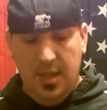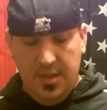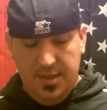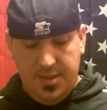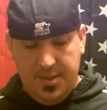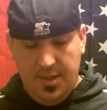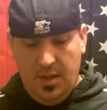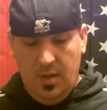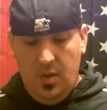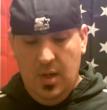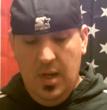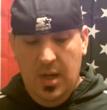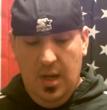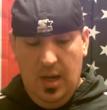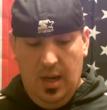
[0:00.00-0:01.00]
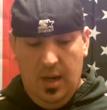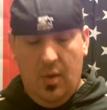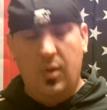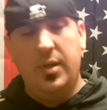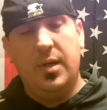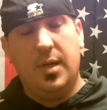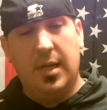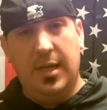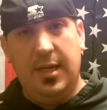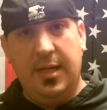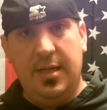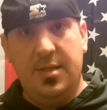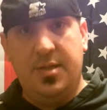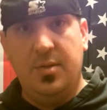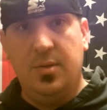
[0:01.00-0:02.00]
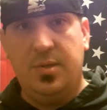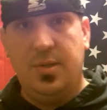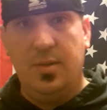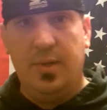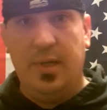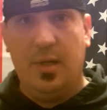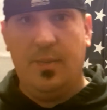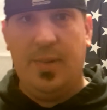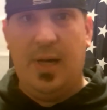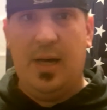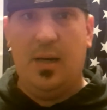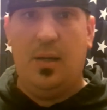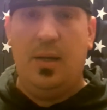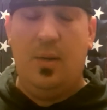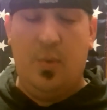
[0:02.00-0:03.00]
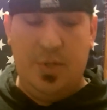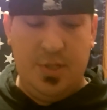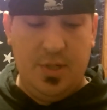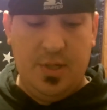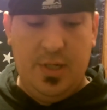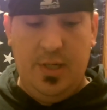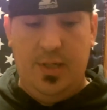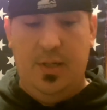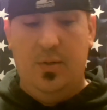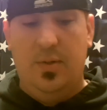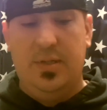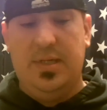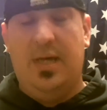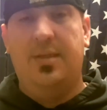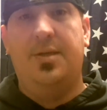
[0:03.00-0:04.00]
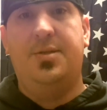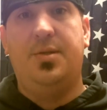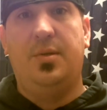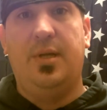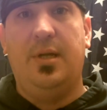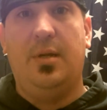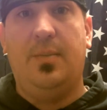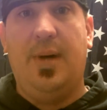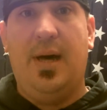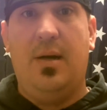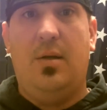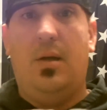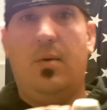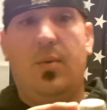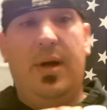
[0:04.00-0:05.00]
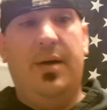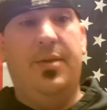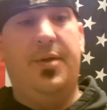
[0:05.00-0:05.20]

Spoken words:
So you're going to need a 2-liter bottle, and what you're going to do is on the 2-liter bottle, around